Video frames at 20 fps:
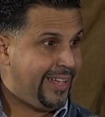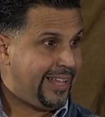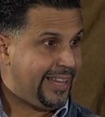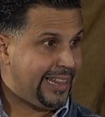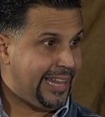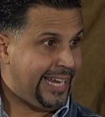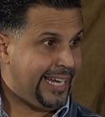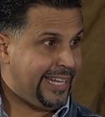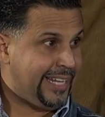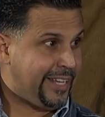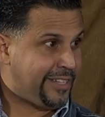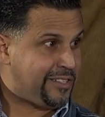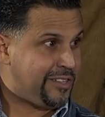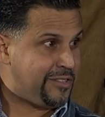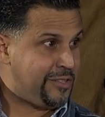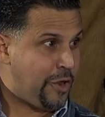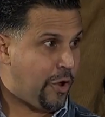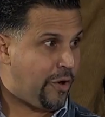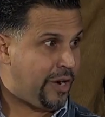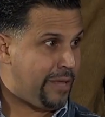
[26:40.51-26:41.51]
Lady doesn't
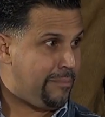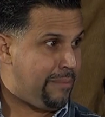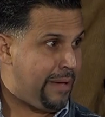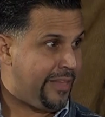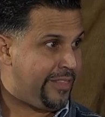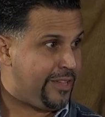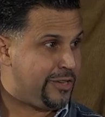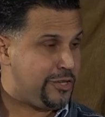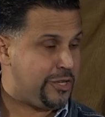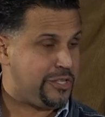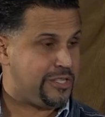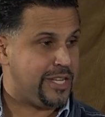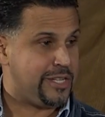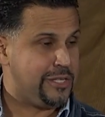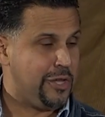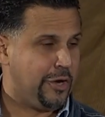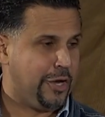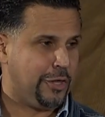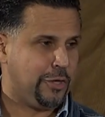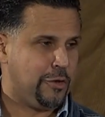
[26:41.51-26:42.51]
know any better. She says,
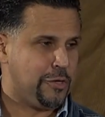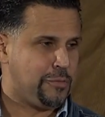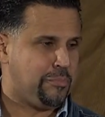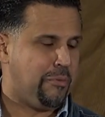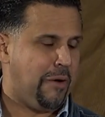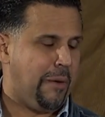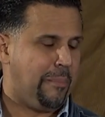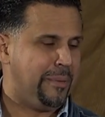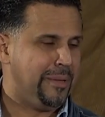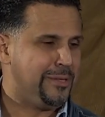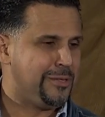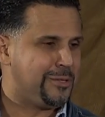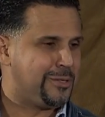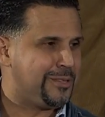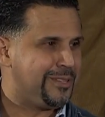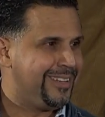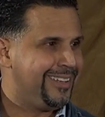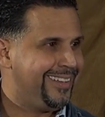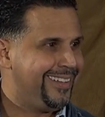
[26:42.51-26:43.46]
Look at those puppies.